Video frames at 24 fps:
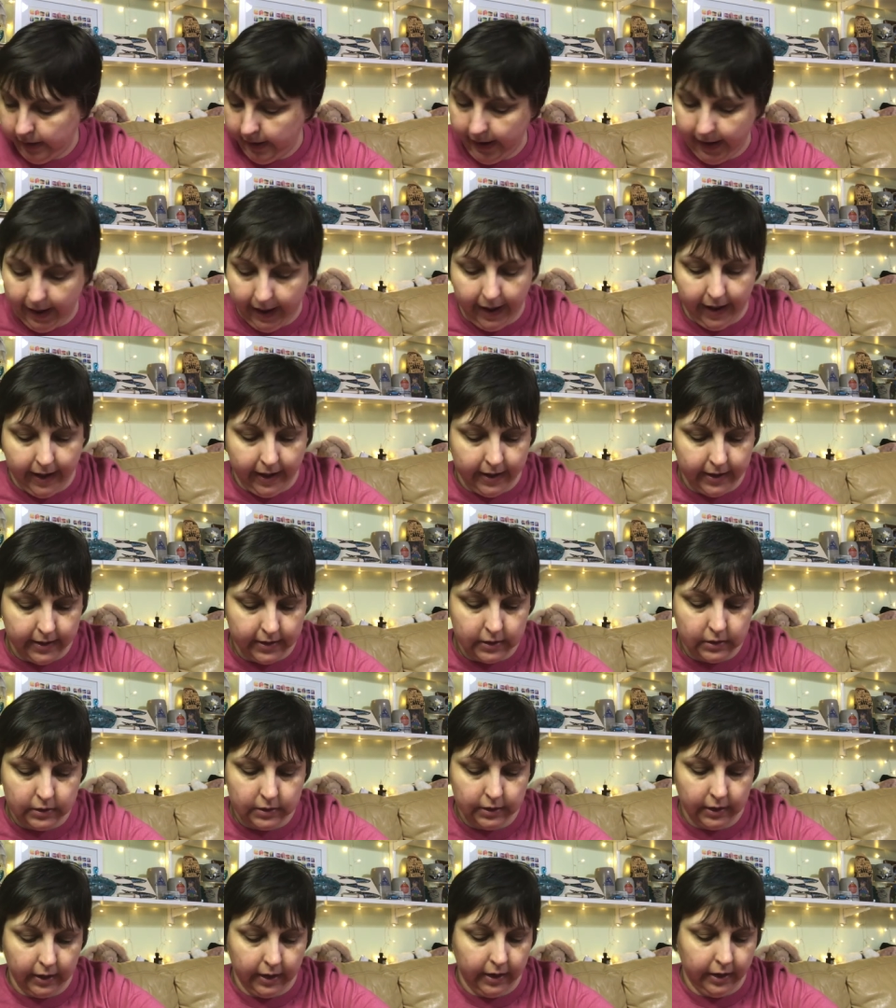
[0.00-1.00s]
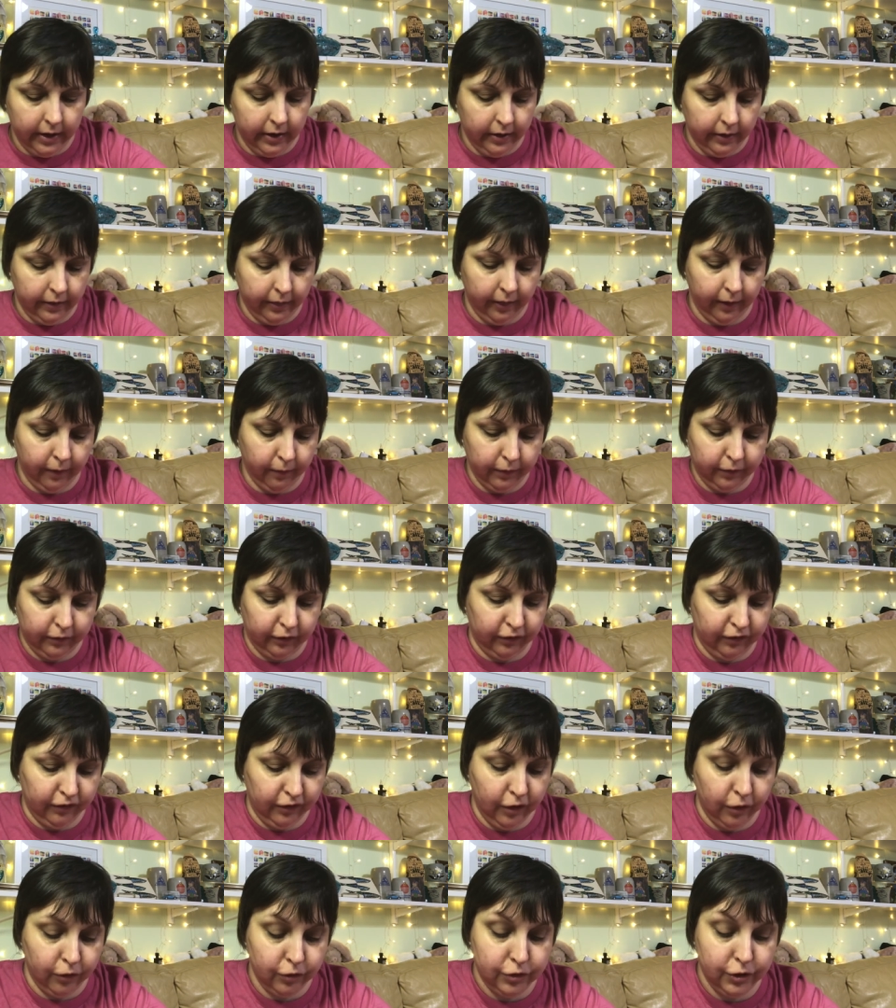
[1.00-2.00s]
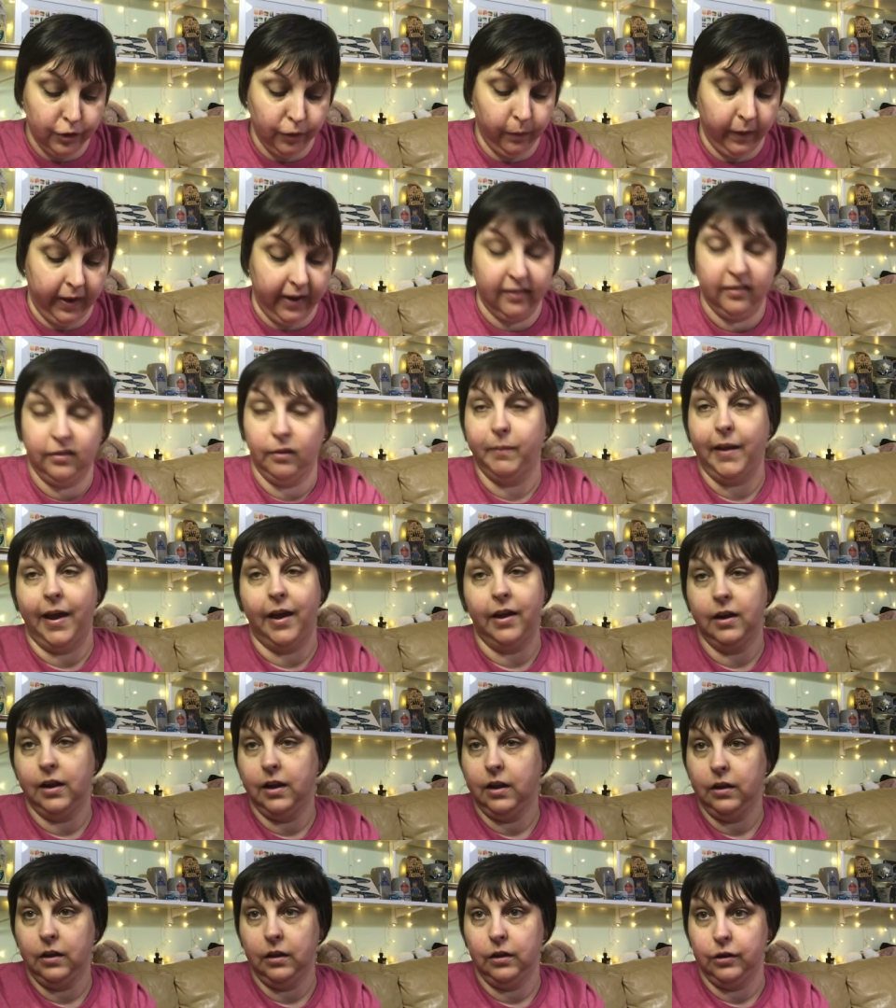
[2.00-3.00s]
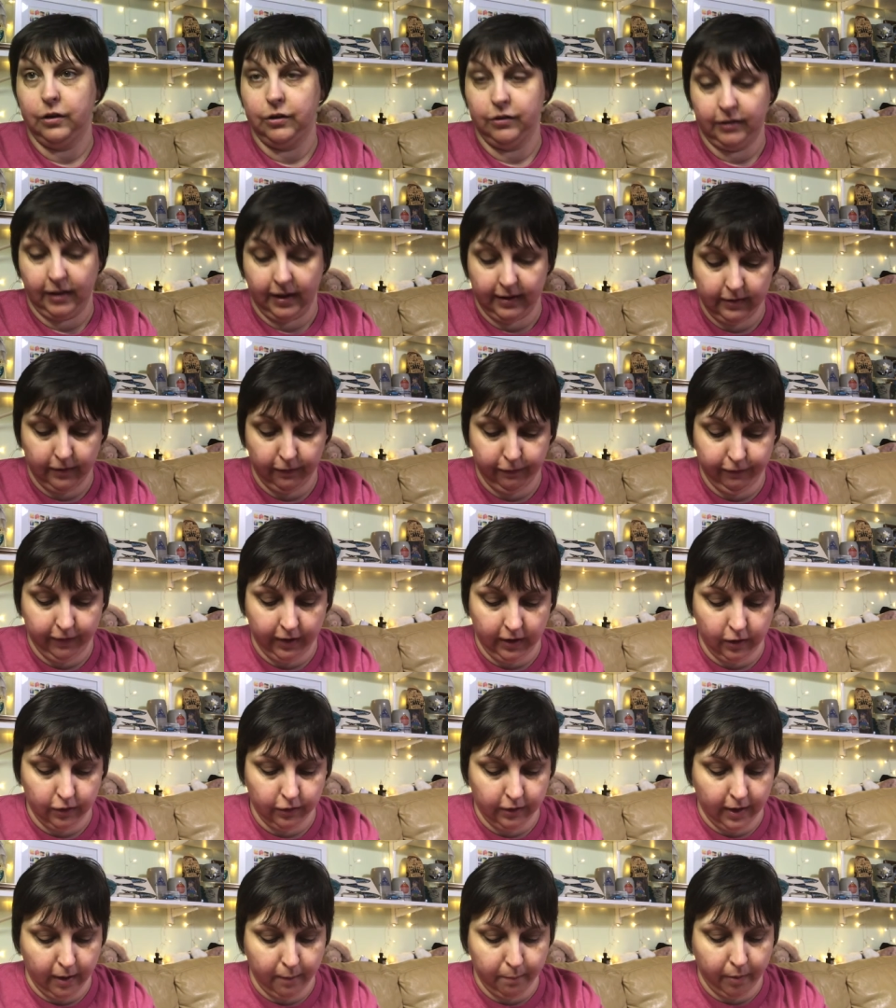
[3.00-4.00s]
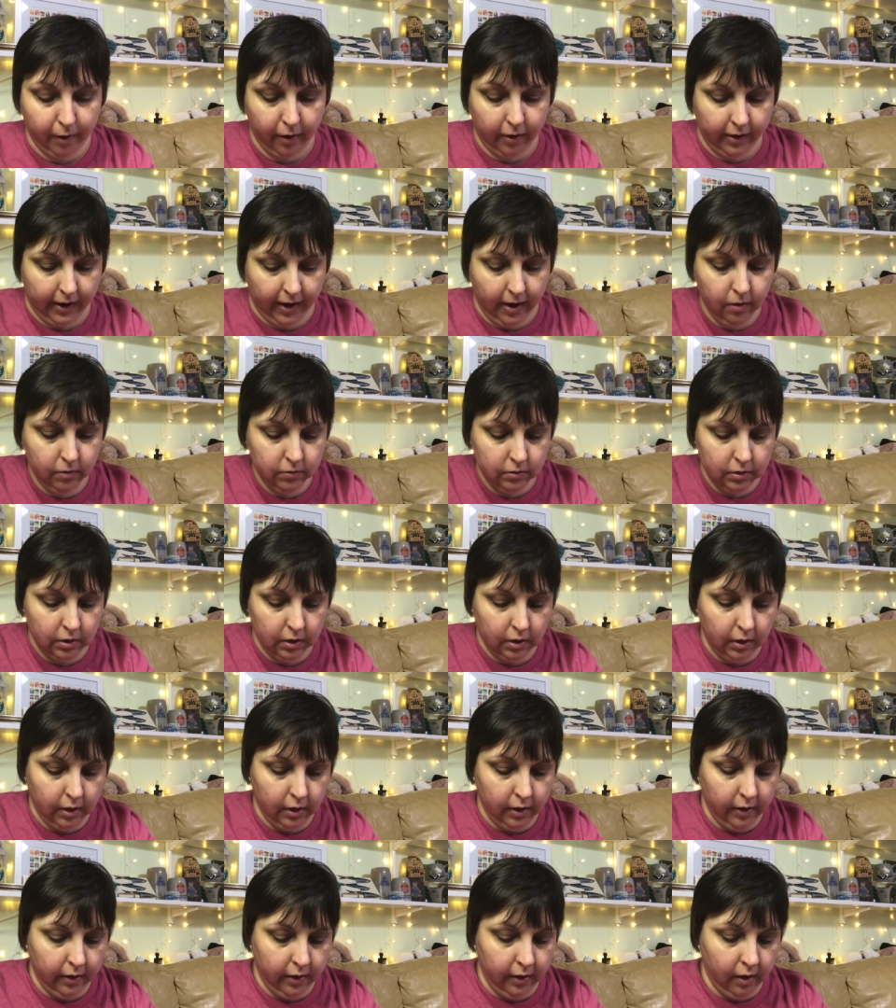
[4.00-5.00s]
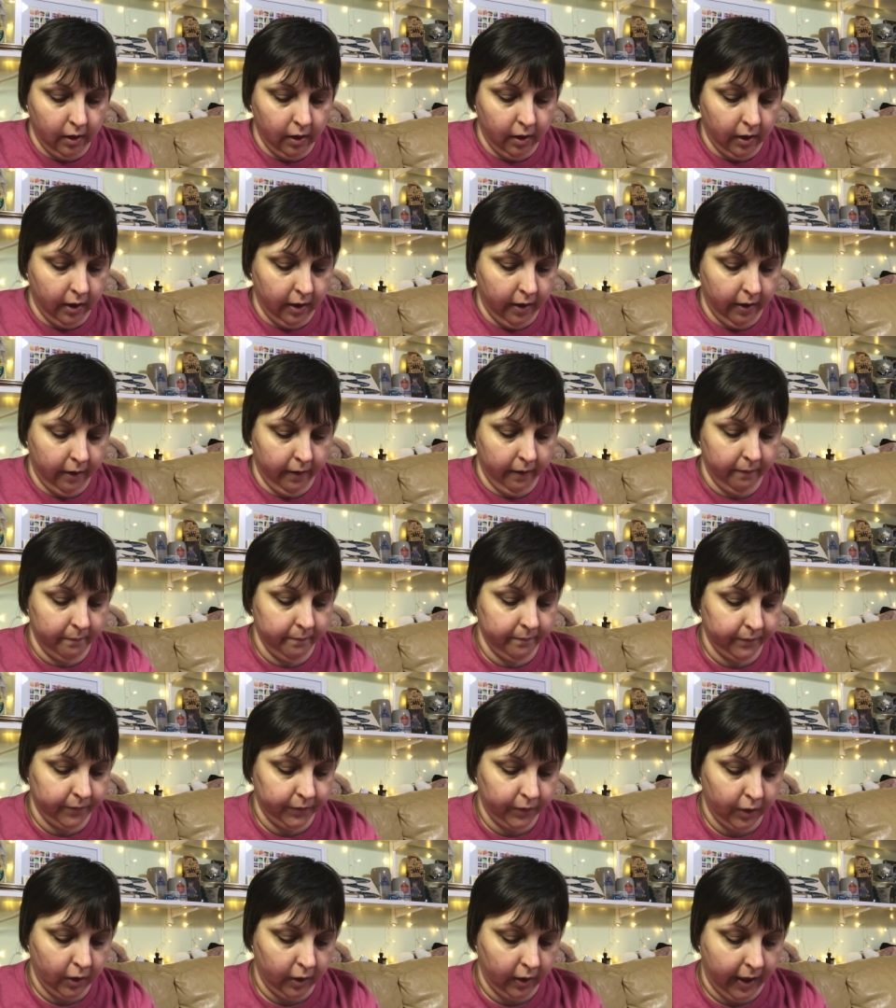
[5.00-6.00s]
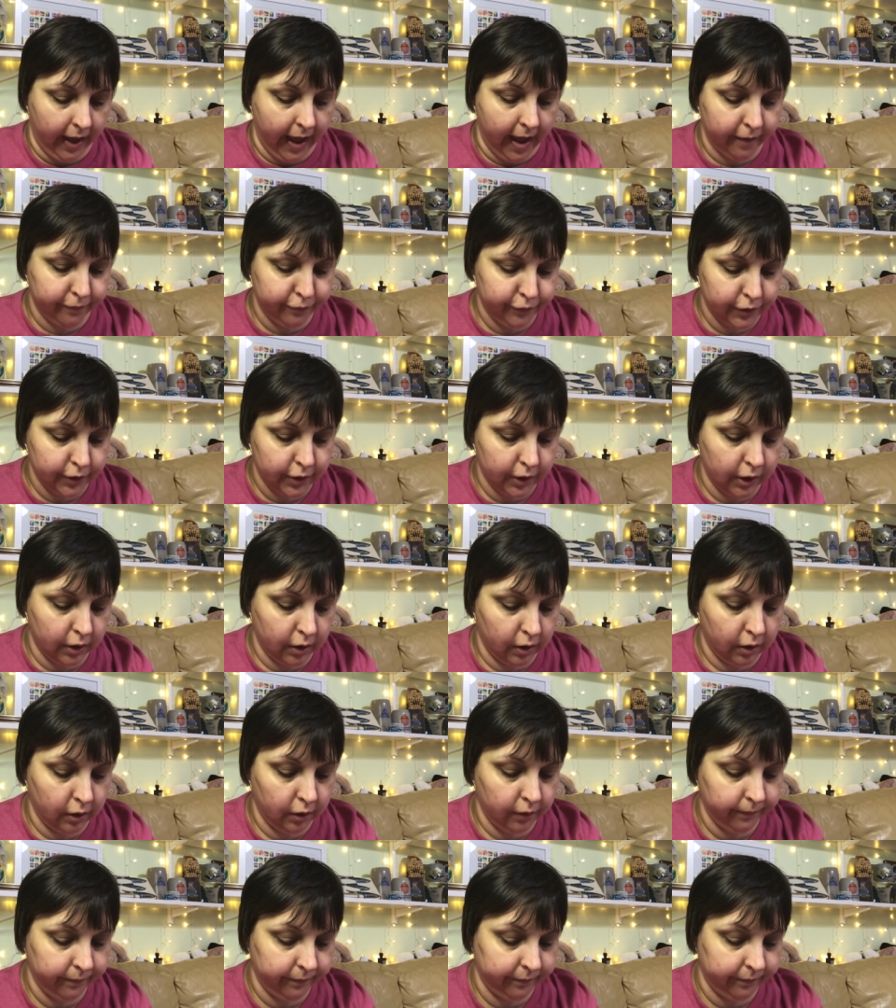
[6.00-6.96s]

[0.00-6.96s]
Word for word: and uh, there was just no two ways about it you just had to figure that part out um, after